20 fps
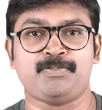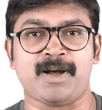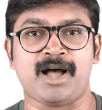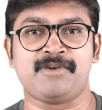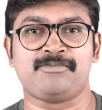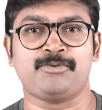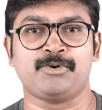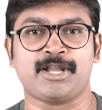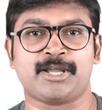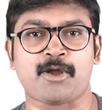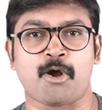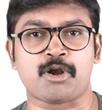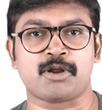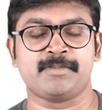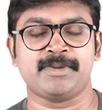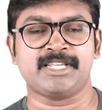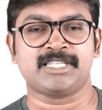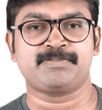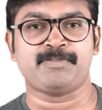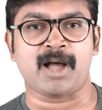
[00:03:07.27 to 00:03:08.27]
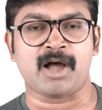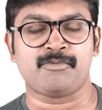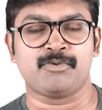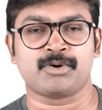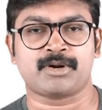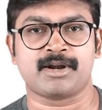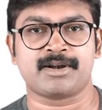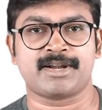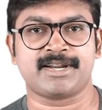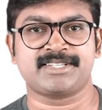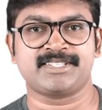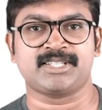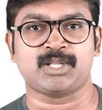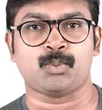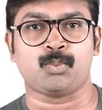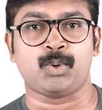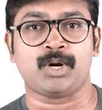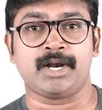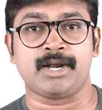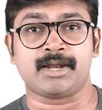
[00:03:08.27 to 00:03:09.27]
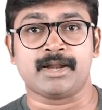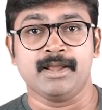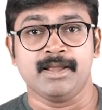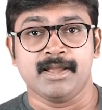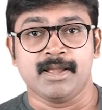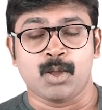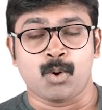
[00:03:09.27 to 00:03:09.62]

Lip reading: powerful economies, powerful countries in the world.